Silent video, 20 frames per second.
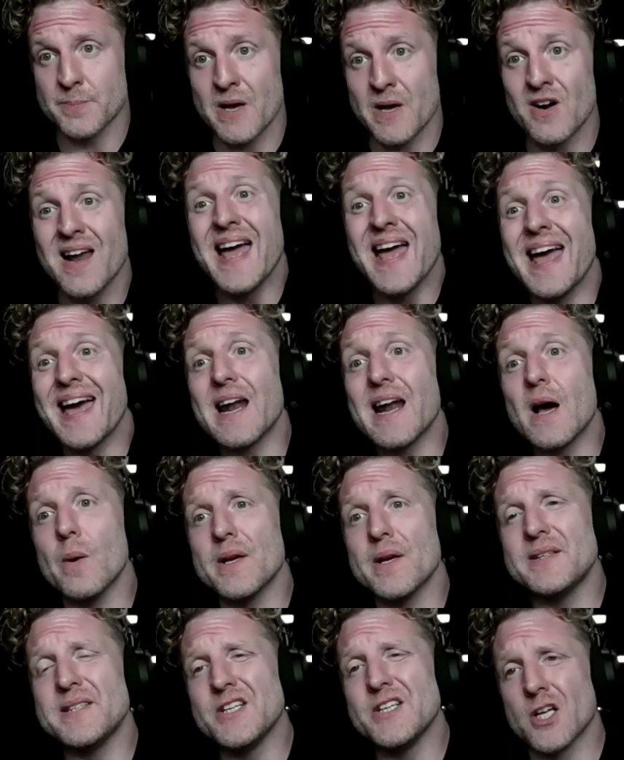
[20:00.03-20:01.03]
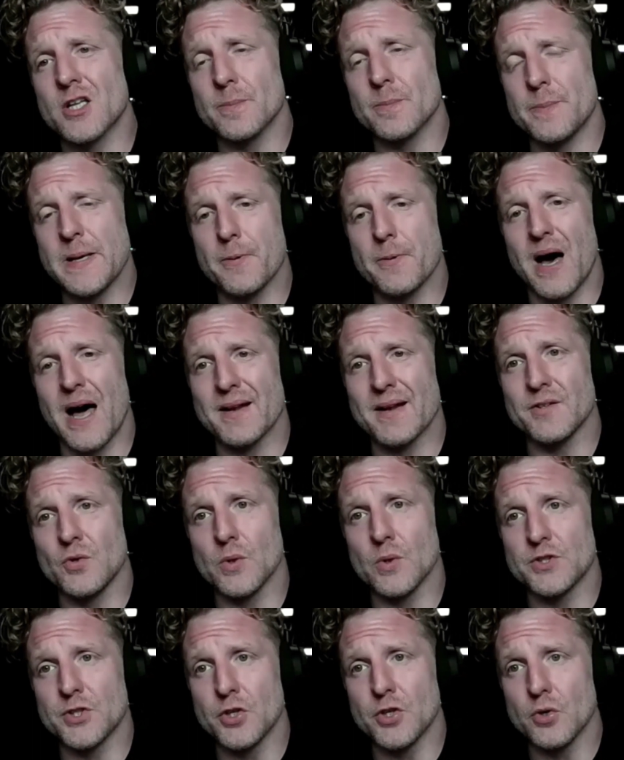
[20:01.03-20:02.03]
better, and I want to teach other people how to do
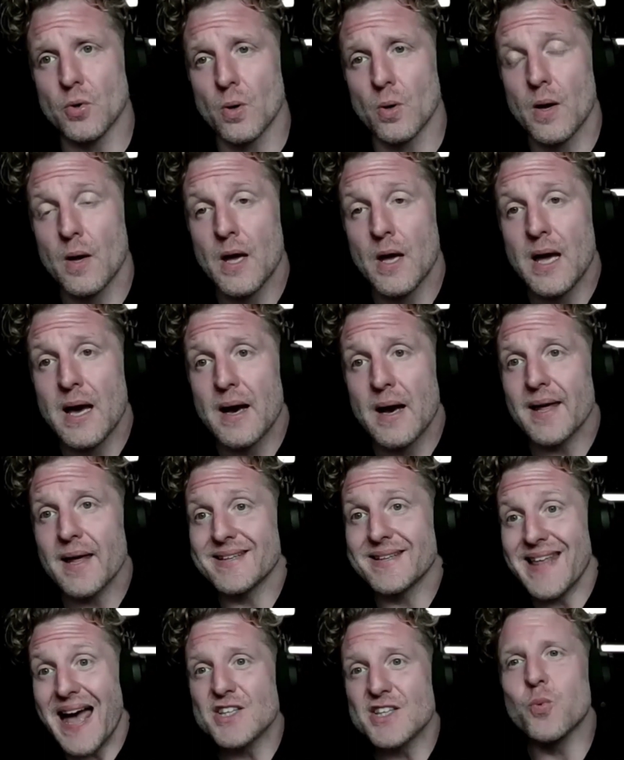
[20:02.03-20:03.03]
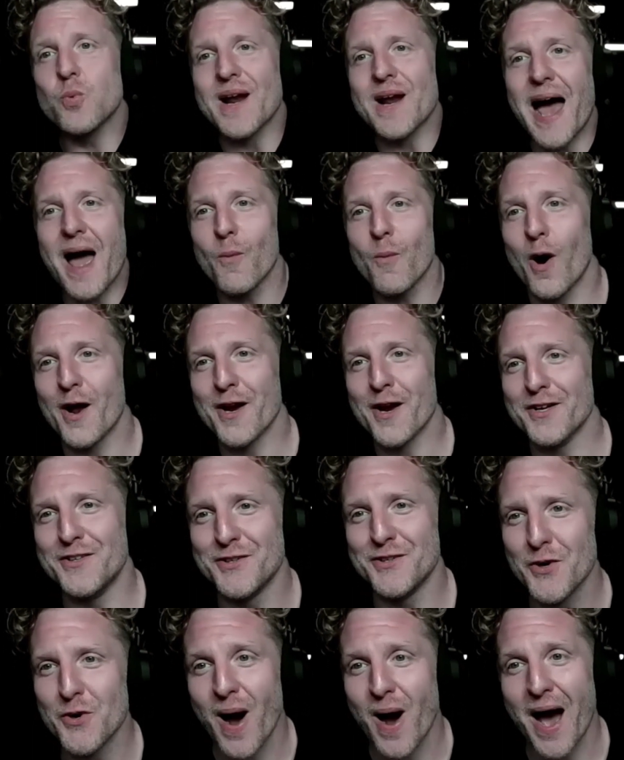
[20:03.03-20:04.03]
it too. That's what I want to
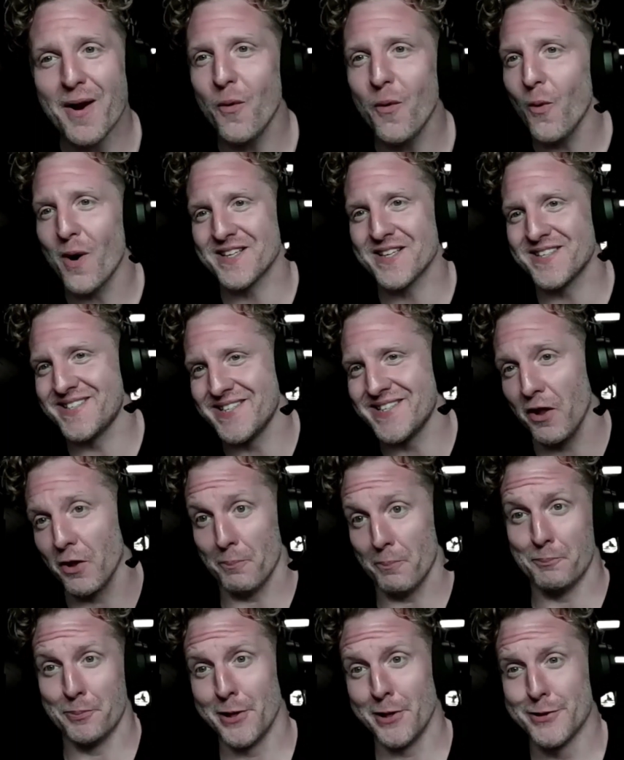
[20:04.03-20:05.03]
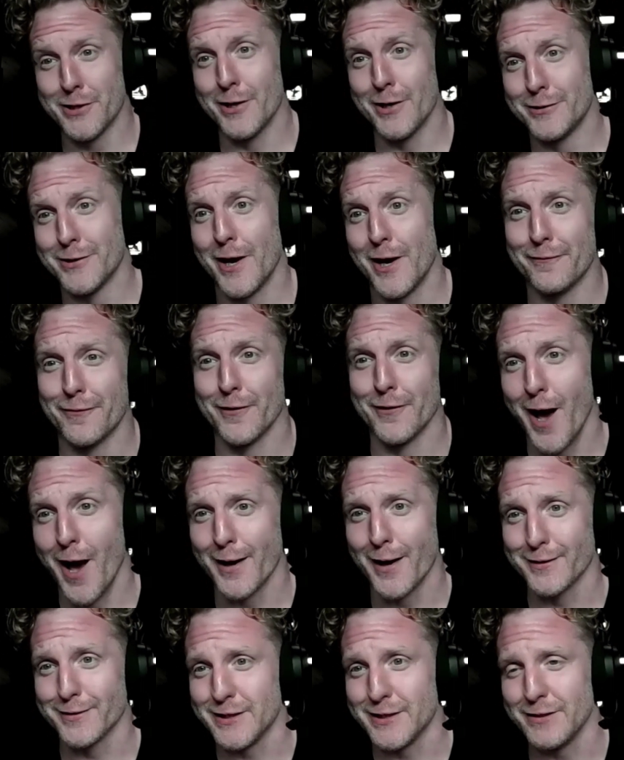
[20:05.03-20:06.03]
do. I don't want to sell a BJJ
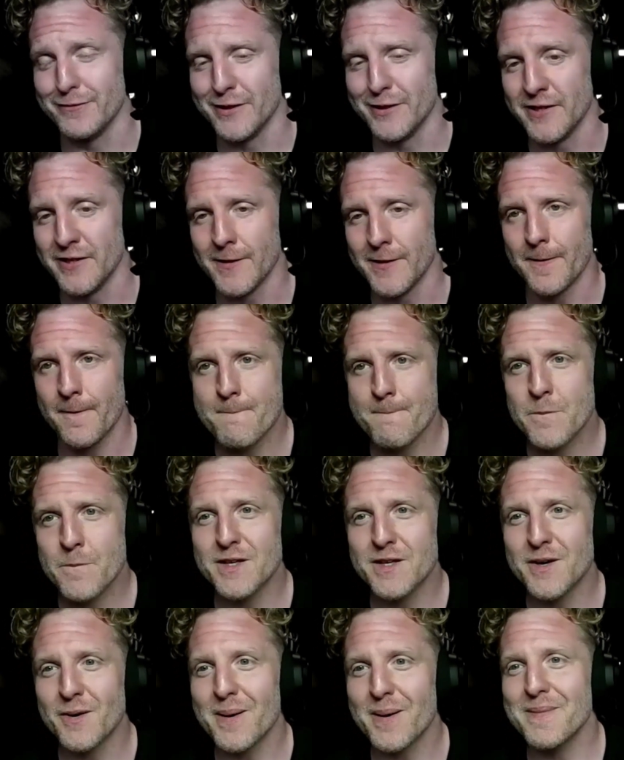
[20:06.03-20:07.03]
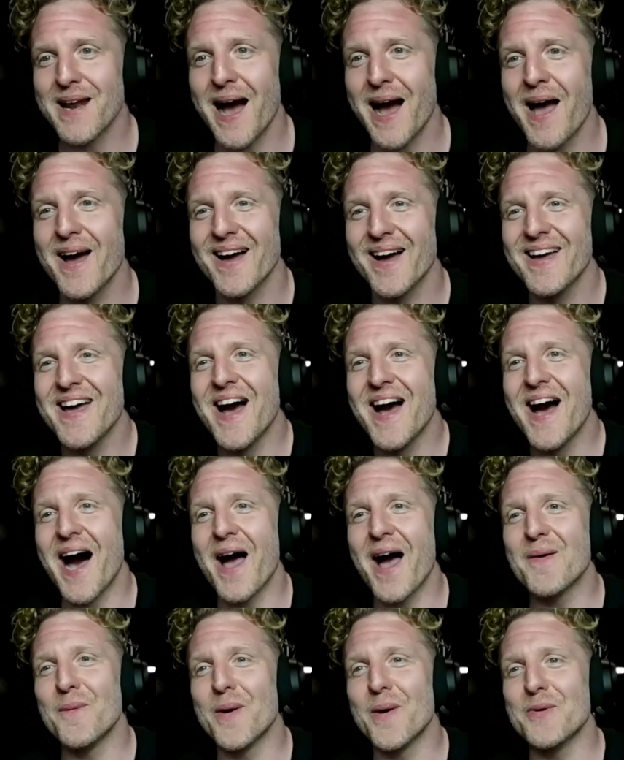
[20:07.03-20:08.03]
Fanatics DVD. You know what I mean?
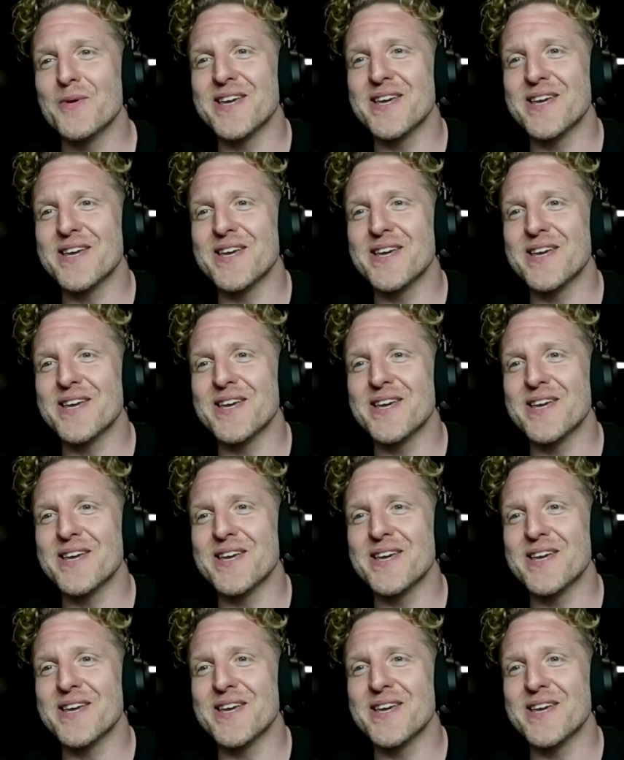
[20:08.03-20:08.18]
I want to